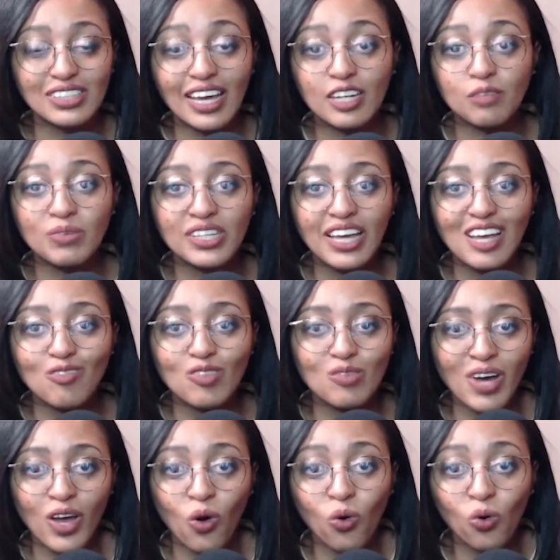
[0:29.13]
I'd been gaming
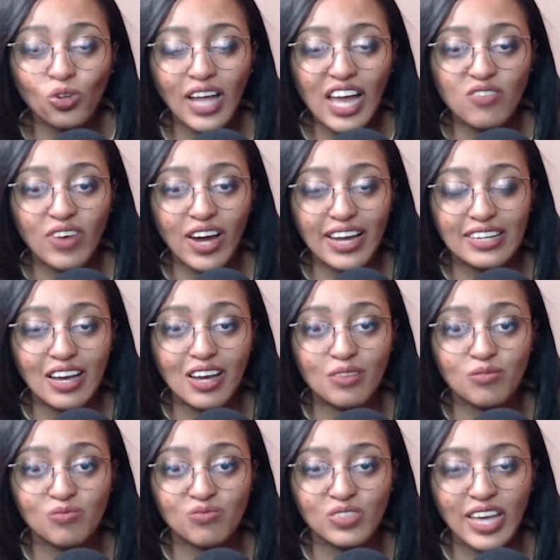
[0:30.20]
my whole life. I
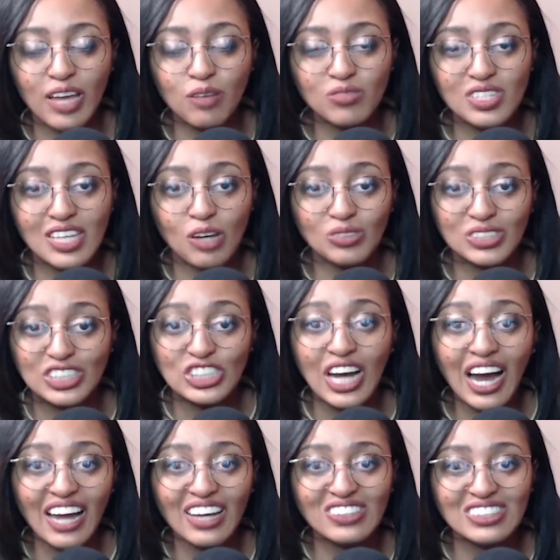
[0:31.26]
uh, since I was a
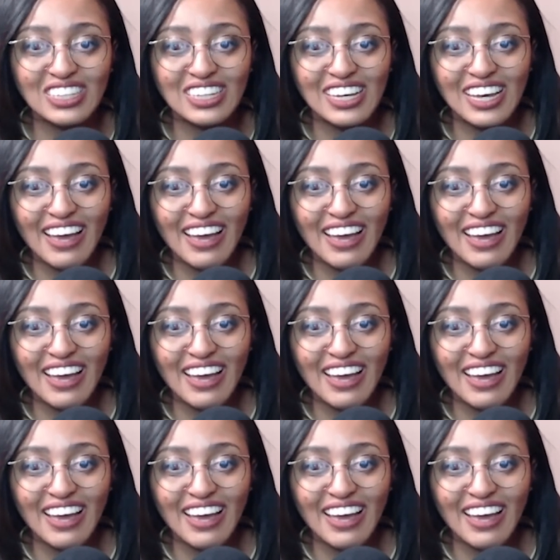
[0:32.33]
child